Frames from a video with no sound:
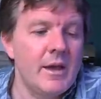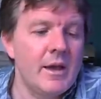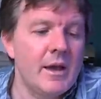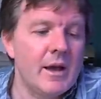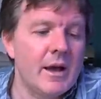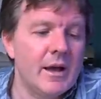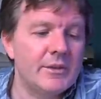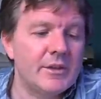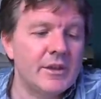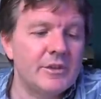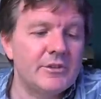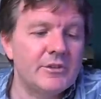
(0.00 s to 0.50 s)

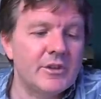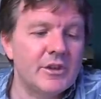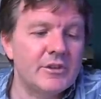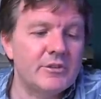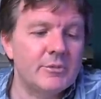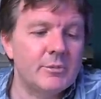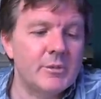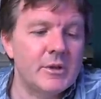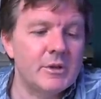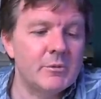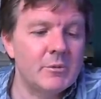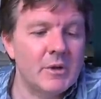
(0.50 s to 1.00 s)
And they said
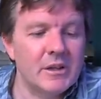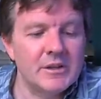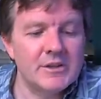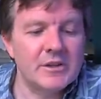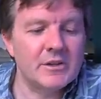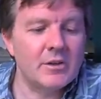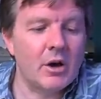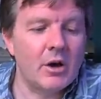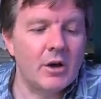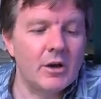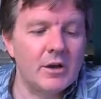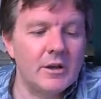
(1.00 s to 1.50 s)
to me, well,
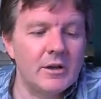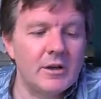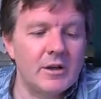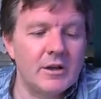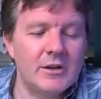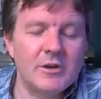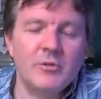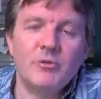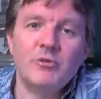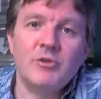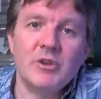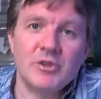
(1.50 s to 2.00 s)
you're not a,
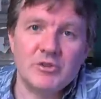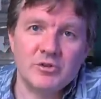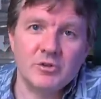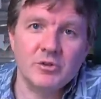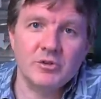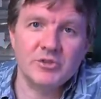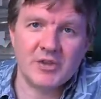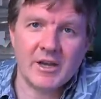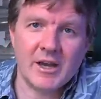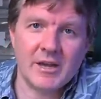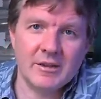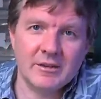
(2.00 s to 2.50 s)
an
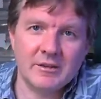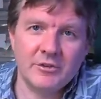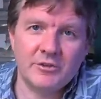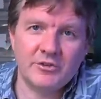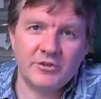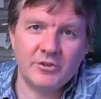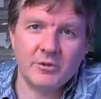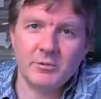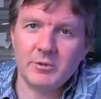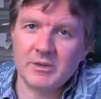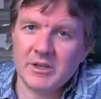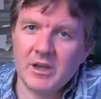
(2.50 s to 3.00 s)
official
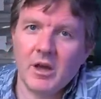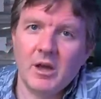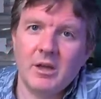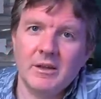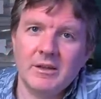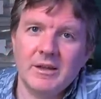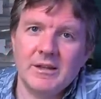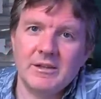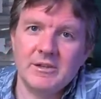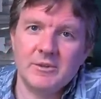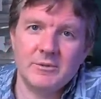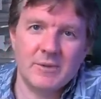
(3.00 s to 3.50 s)
journalist, so we can't
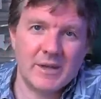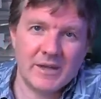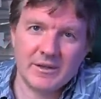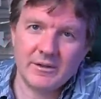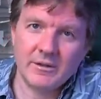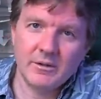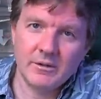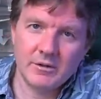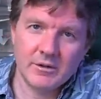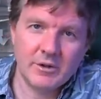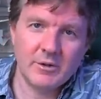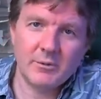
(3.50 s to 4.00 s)
let you in.
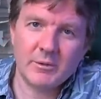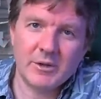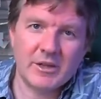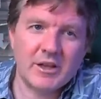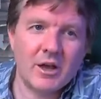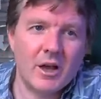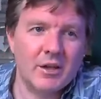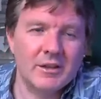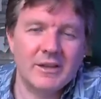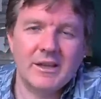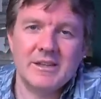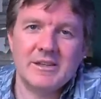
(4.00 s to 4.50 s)
We
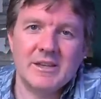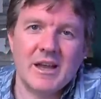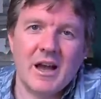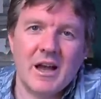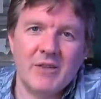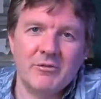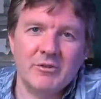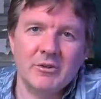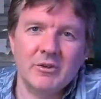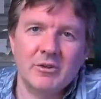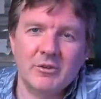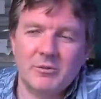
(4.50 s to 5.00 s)
can't let you
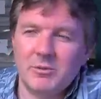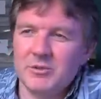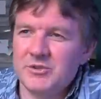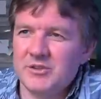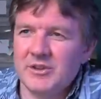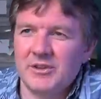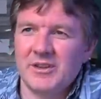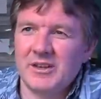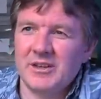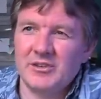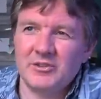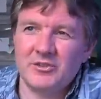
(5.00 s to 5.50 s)
have a look, which
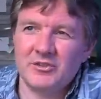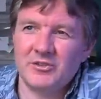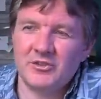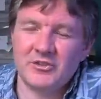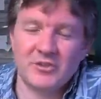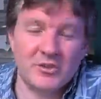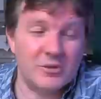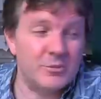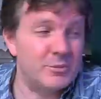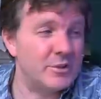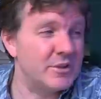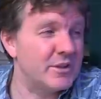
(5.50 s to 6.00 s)
I think is
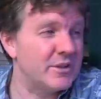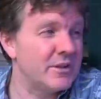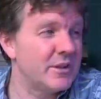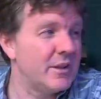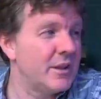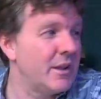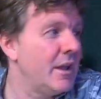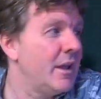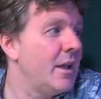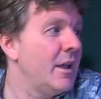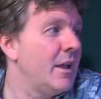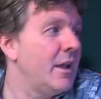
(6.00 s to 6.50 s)
stupid.
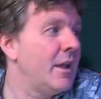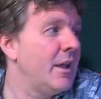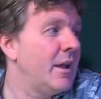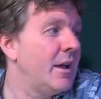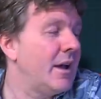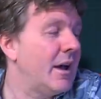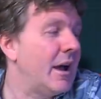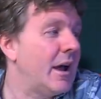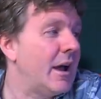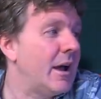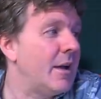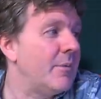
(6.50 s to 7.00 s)

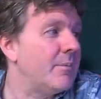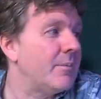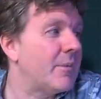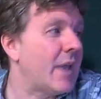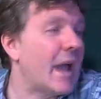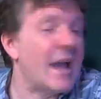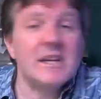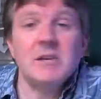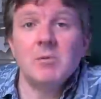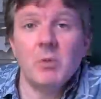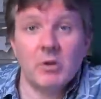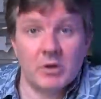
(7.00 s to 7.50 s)
Um,
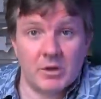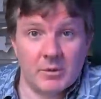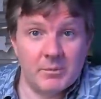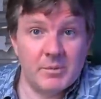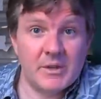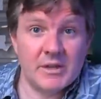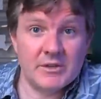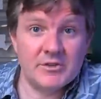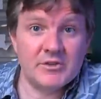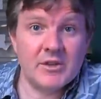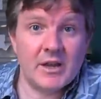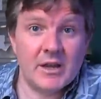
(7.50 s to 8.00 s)
anyone can
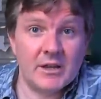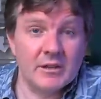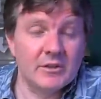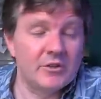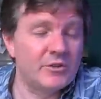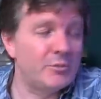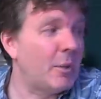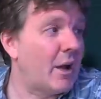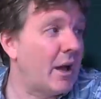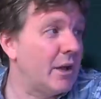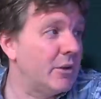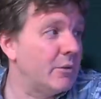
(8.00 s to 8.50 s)
be a
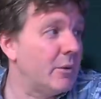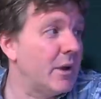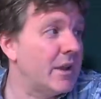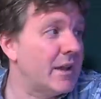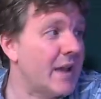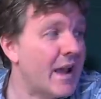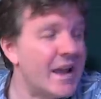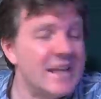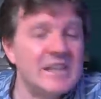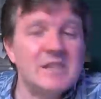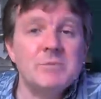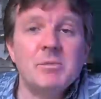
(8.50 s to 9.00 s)
journalist, by the
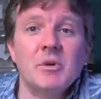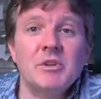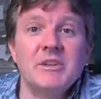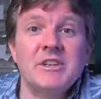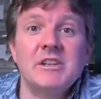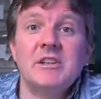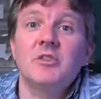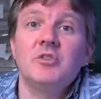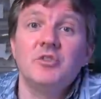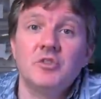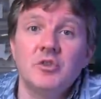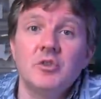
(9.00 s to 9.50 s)
way. Anybody
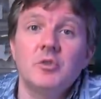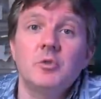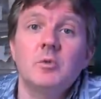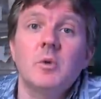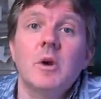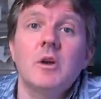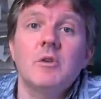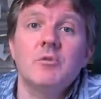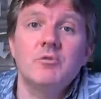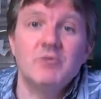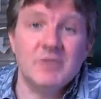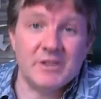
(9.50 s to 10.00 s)
can
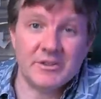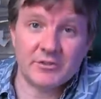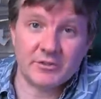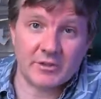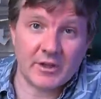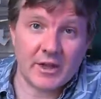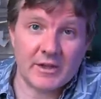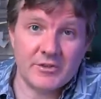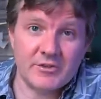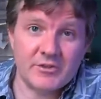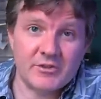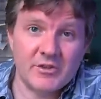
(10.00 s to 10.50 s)
do
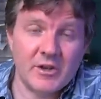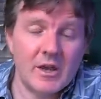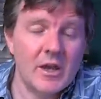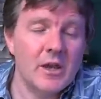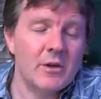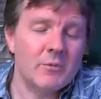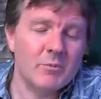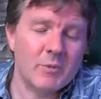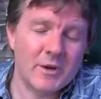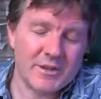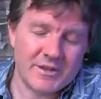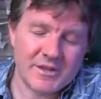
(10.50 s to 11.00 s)
research.
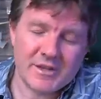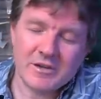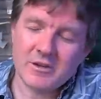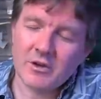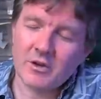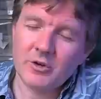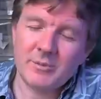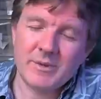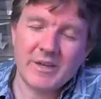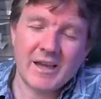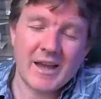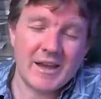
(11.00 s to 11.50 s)
Whether you're
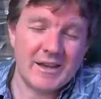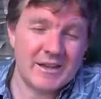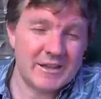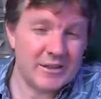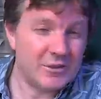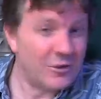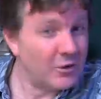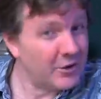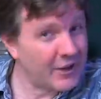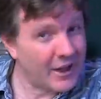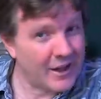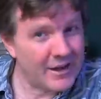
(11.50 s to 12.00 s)
going to be any
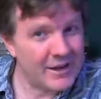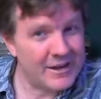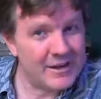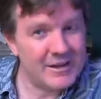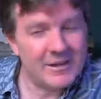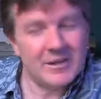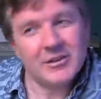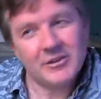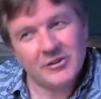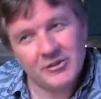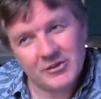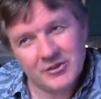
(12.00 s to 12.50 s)
good at
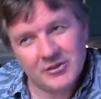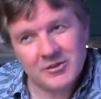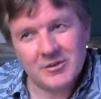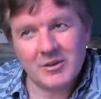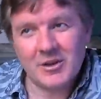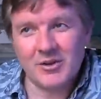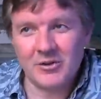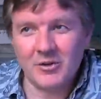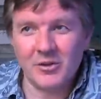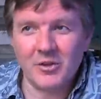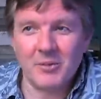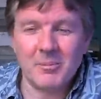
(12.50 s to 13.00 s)
it is
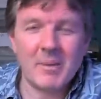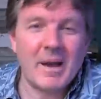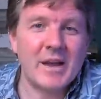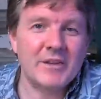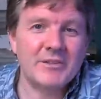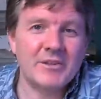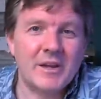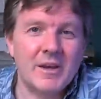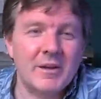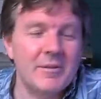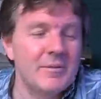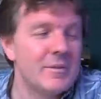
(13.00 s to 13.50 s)
another
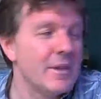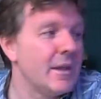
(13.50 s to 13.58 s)
matter.